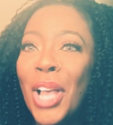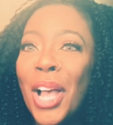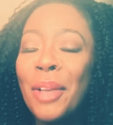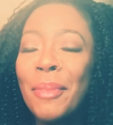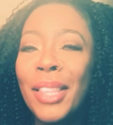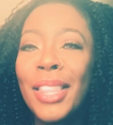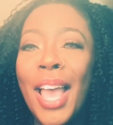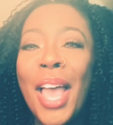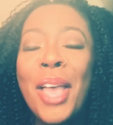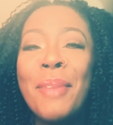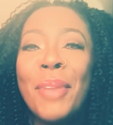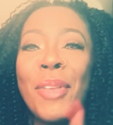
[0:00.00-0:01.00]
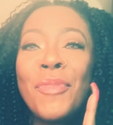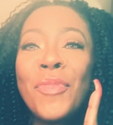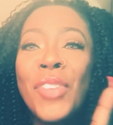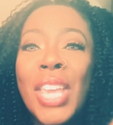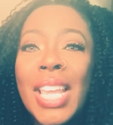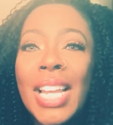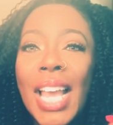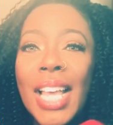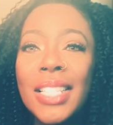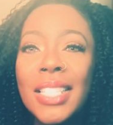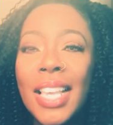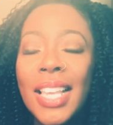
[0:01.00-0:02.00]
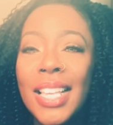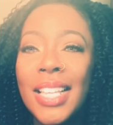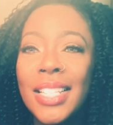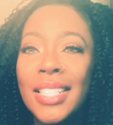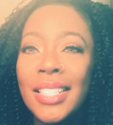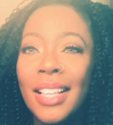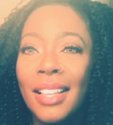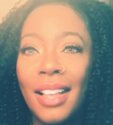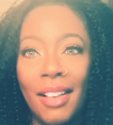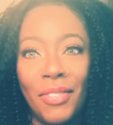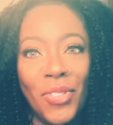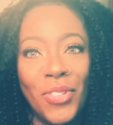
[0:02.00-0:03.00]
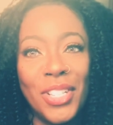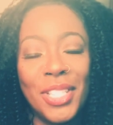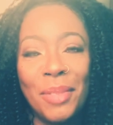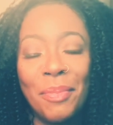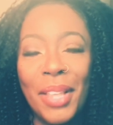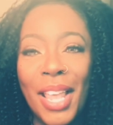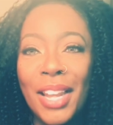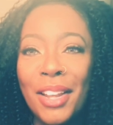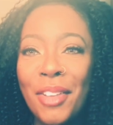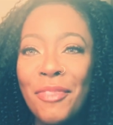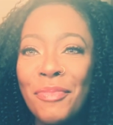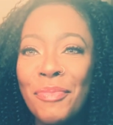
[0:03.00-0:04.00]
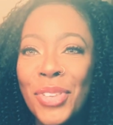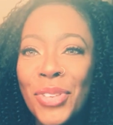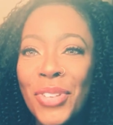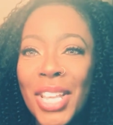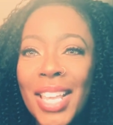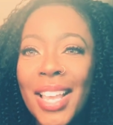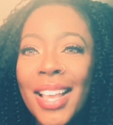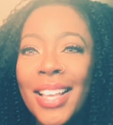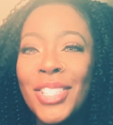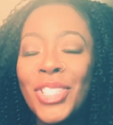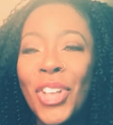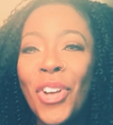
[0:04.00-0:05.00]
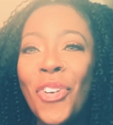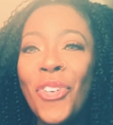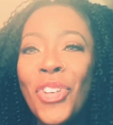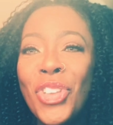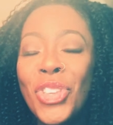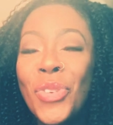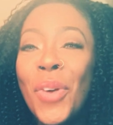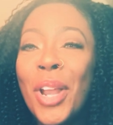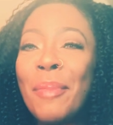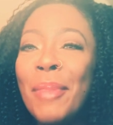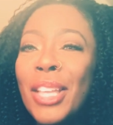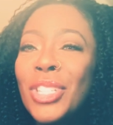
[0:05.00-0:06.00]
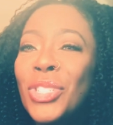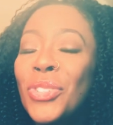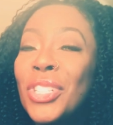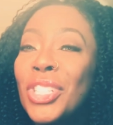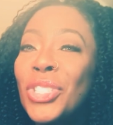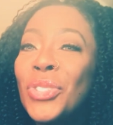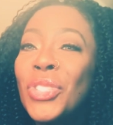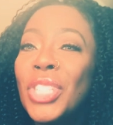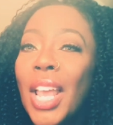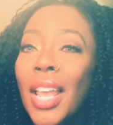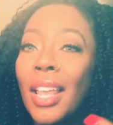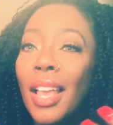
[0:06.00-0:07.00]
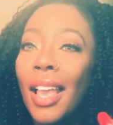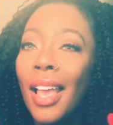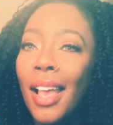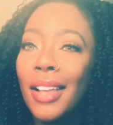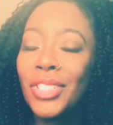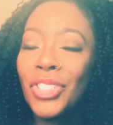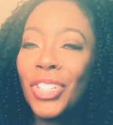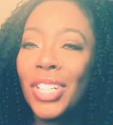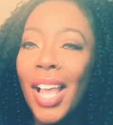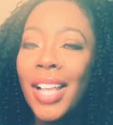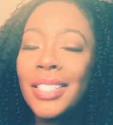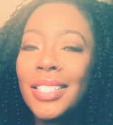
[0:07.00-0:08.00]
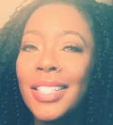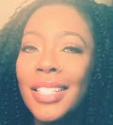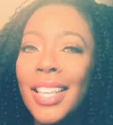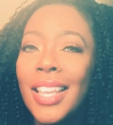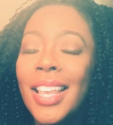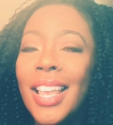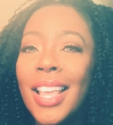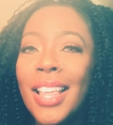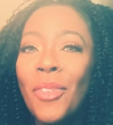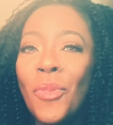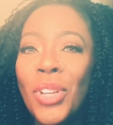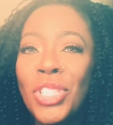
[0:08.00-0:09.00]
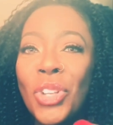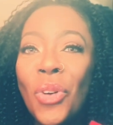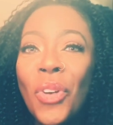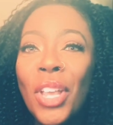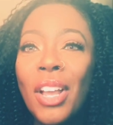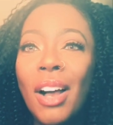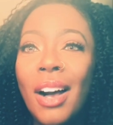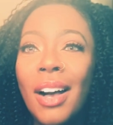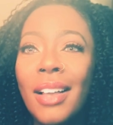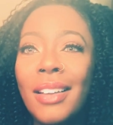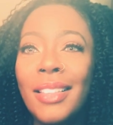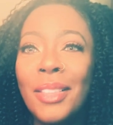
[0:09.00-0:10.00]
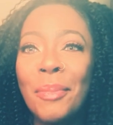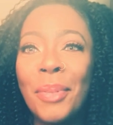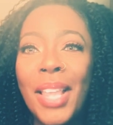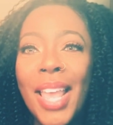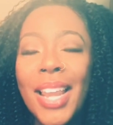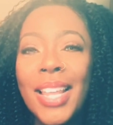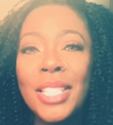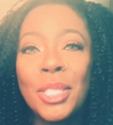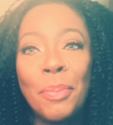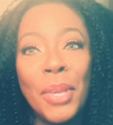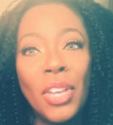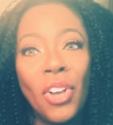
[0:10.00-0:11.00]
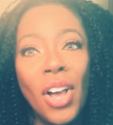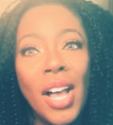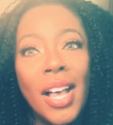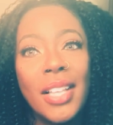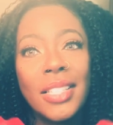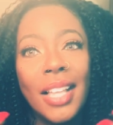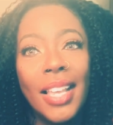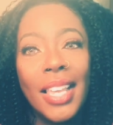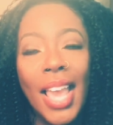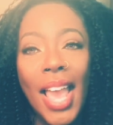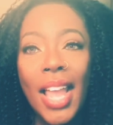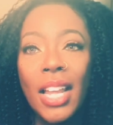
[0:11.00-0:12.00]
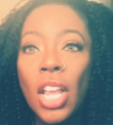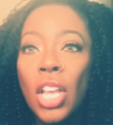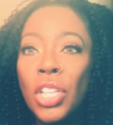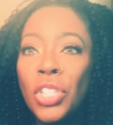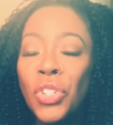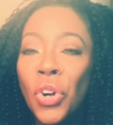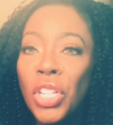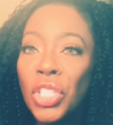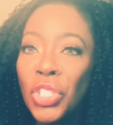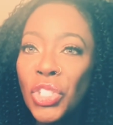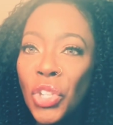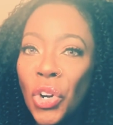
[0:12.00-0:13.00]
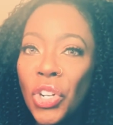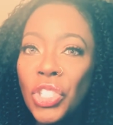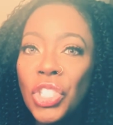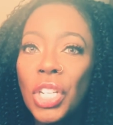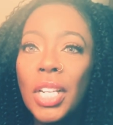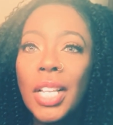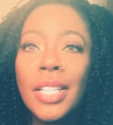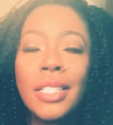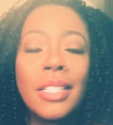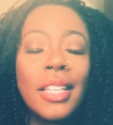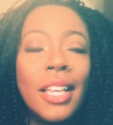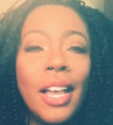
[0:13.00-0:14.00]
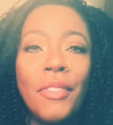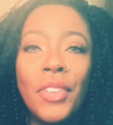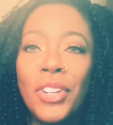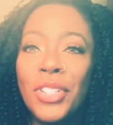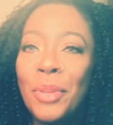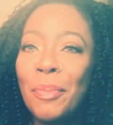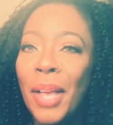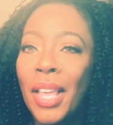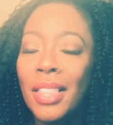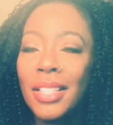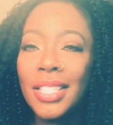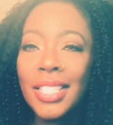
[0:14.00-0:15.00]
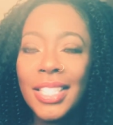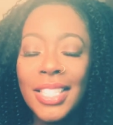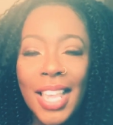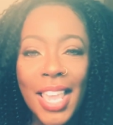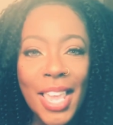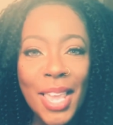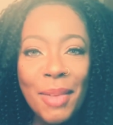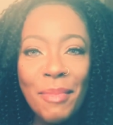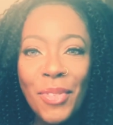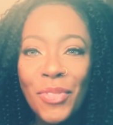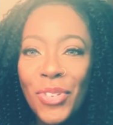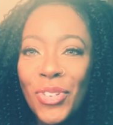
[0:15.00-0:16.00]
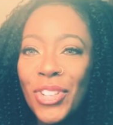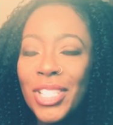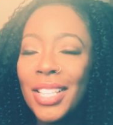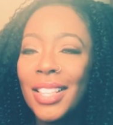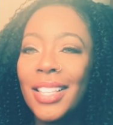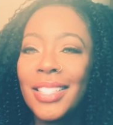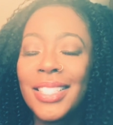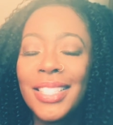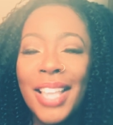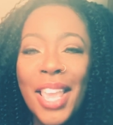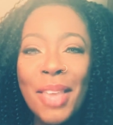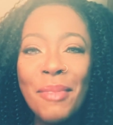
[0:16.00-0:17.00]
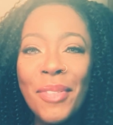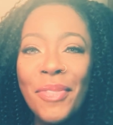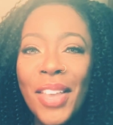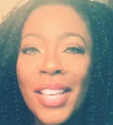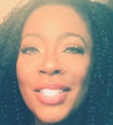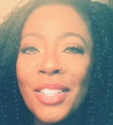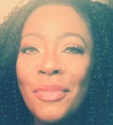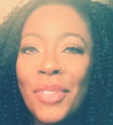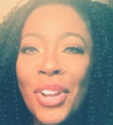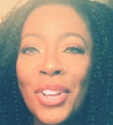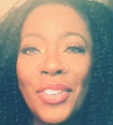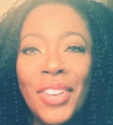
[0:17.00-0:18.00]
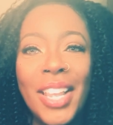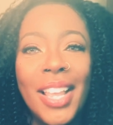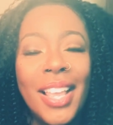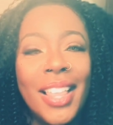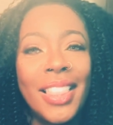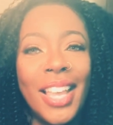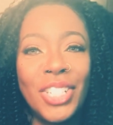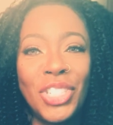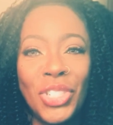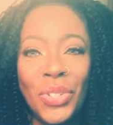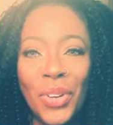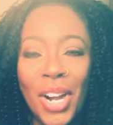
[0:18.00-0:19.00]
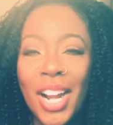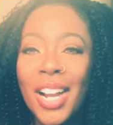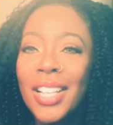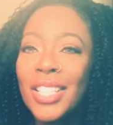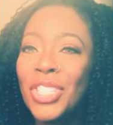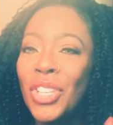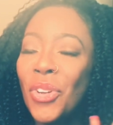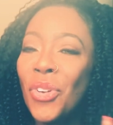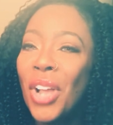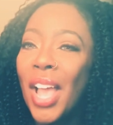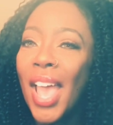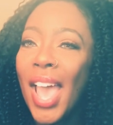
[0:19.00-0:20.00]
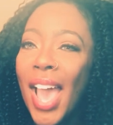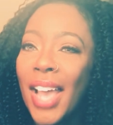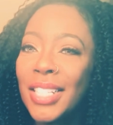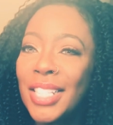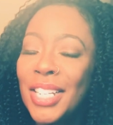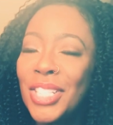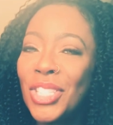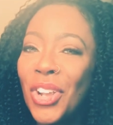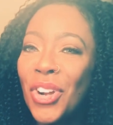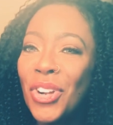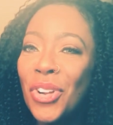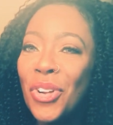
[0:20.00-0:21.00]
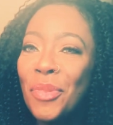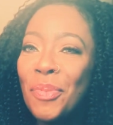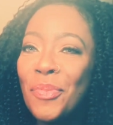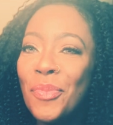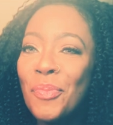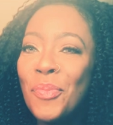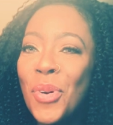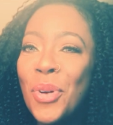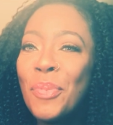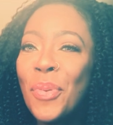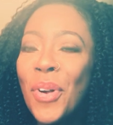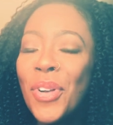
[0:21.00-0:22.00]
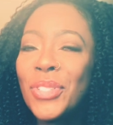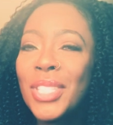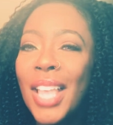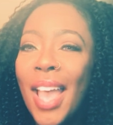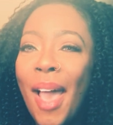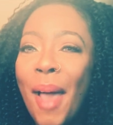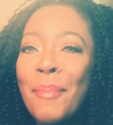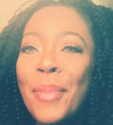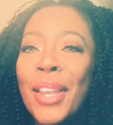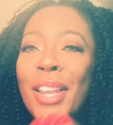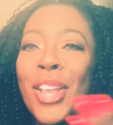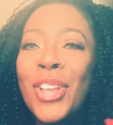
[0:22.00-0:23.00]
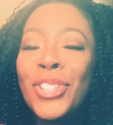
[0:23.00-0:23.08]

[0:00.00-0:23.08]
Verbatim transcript: talk about that, but Venus is, of course, the planet of beauty. So you want to make sure that you check astrologically what's going on in the planets, because again, your surgeon is governed by the same rules and the same effects of Mercury that you are. So accidents are no more prone to happen